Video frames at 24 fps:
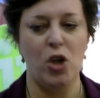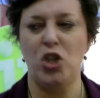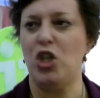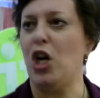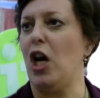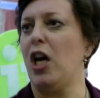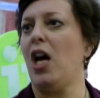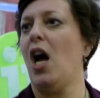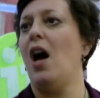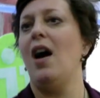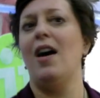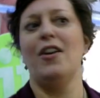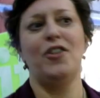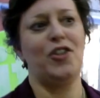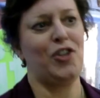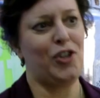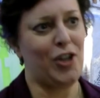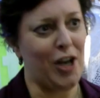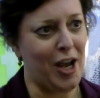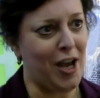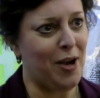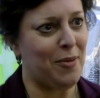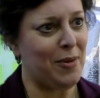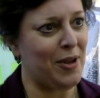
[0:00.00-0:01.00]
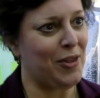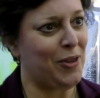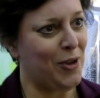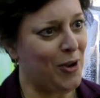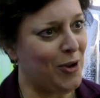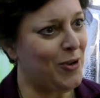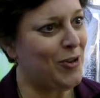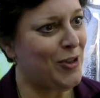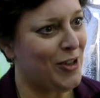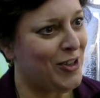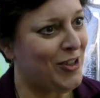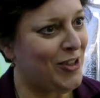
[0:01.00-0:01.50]
Which I can't share with
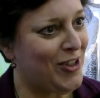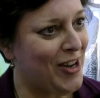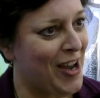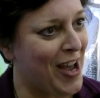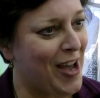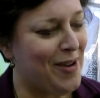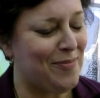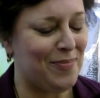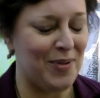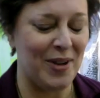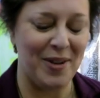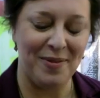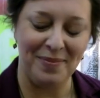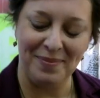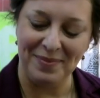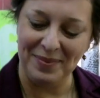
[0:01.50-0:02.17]
you just yet, but